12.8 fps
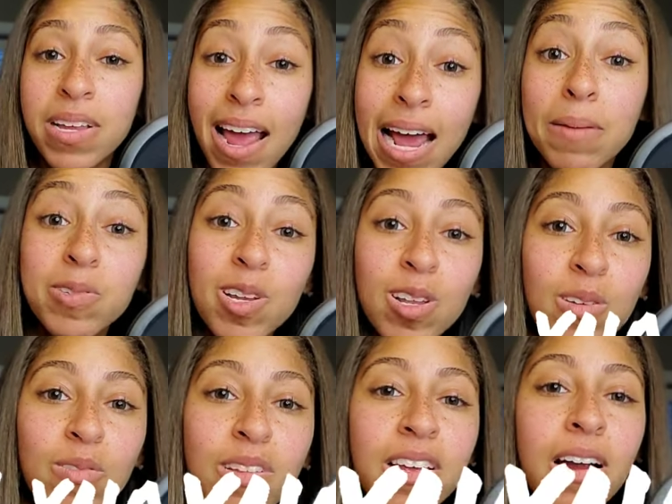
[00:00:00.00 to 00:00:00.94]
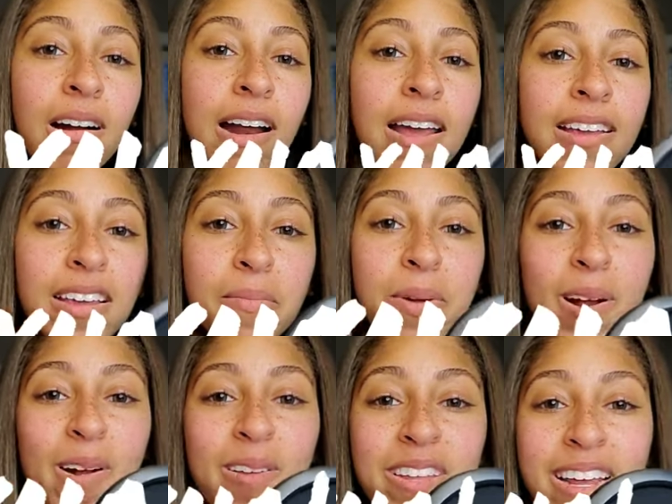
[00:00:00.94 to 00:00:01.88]
Absolutely. All right, get my
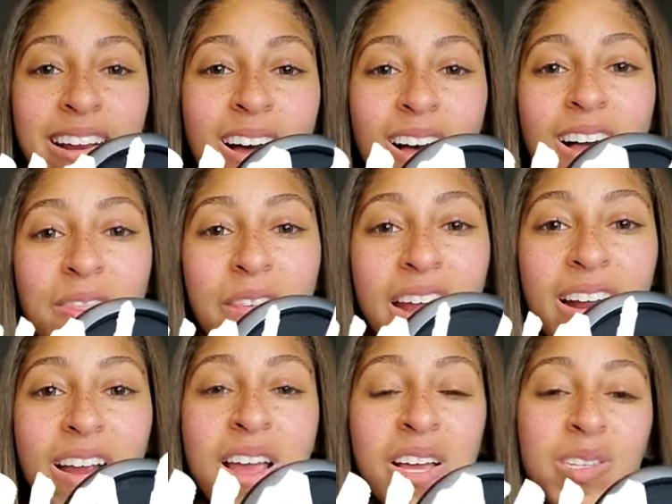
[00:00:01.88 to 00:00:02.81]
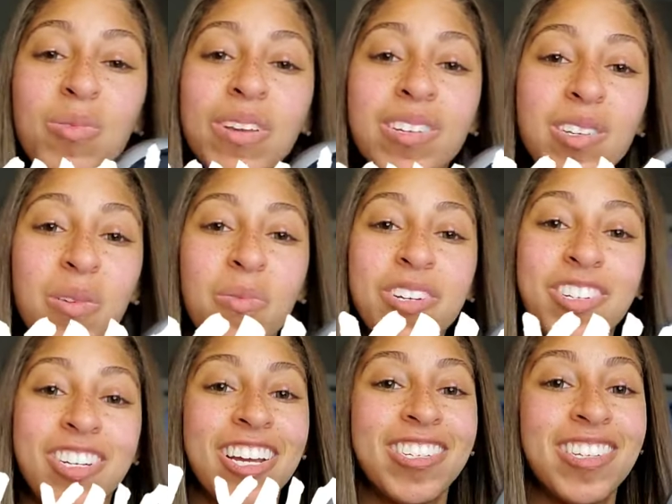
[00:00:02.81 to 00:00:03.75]
girl Lena on there so we can see what
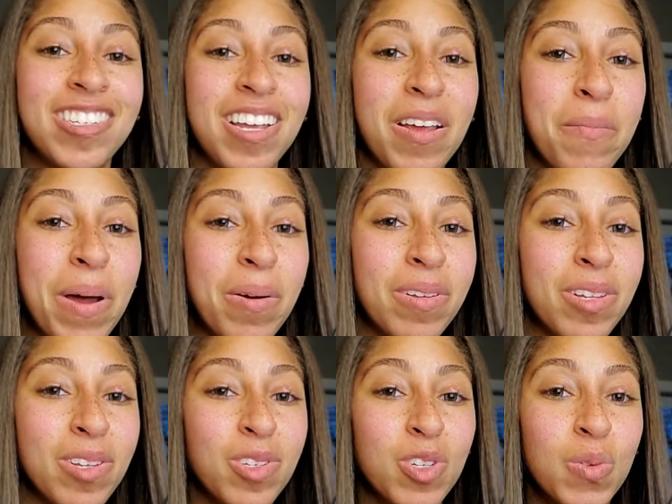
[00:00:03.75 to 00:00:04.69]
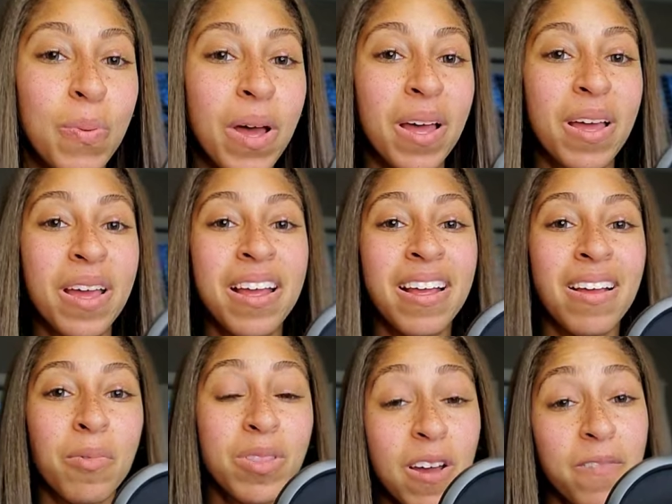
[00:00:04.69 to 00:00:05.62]
she has to say about releases." But
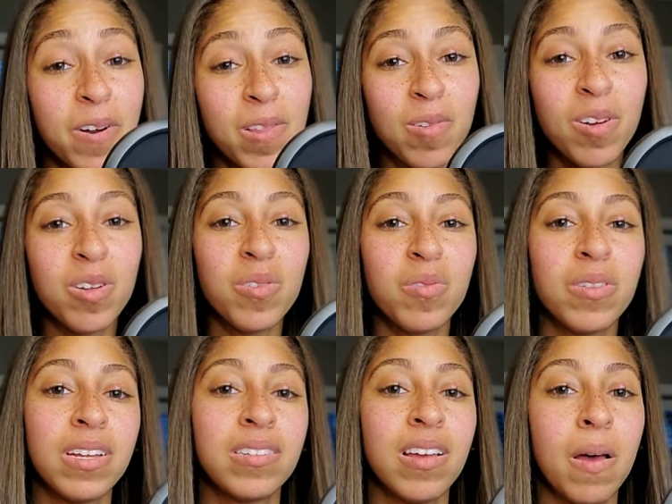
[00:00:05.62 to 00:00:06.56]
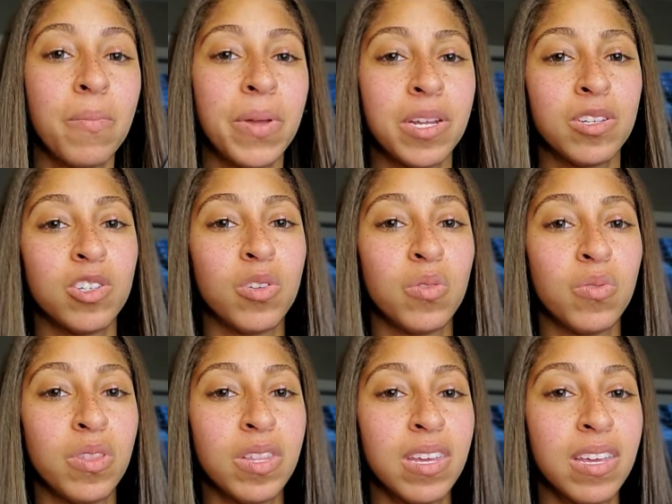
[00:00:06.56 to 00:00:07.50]
without further ado, let's hop
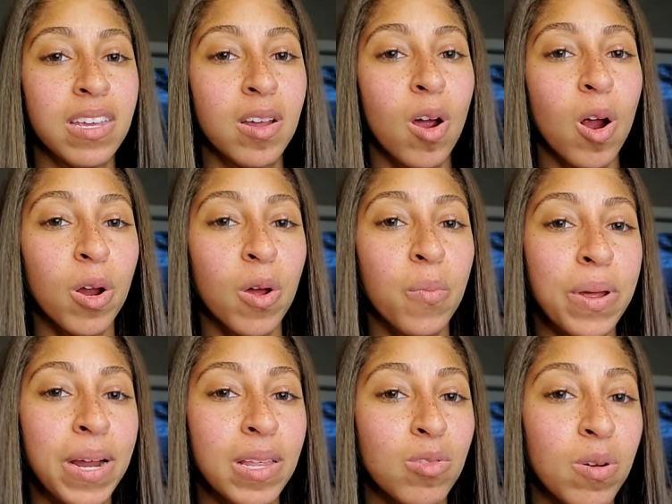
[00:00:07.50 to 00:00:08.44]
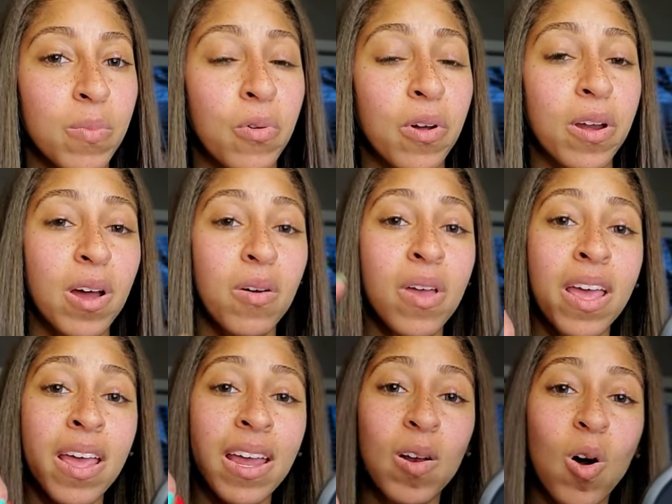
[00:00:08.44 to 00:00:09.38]
into the Cargo Pan 3.0
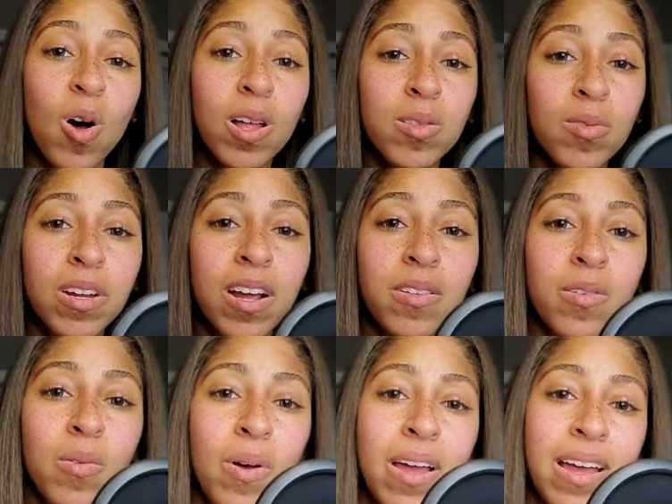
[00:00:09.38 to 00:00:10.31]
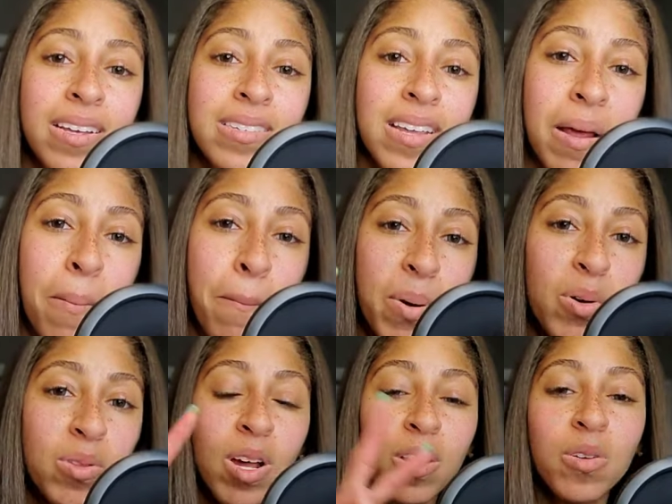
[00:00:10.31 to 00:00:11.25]
in all three colorways and
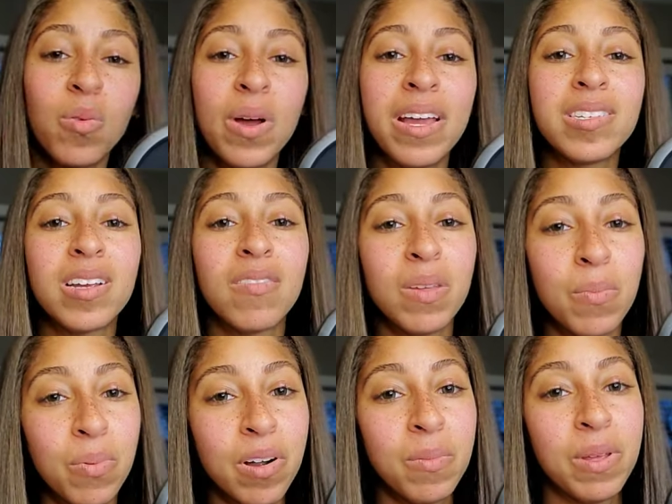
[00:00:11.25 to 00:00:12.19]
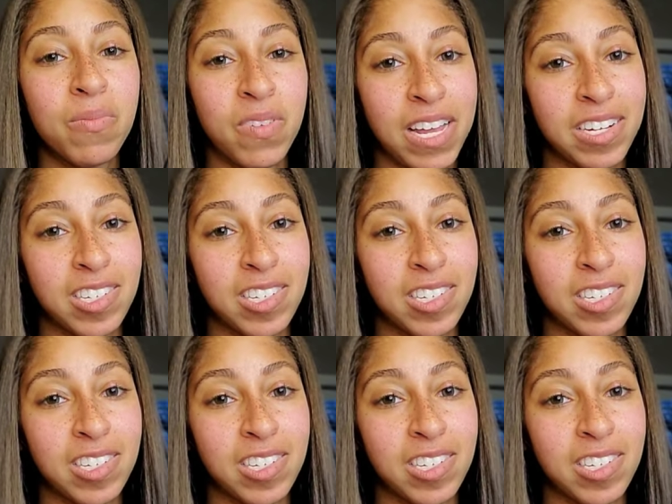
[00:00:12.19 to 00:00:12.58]
both colorways of the premium flight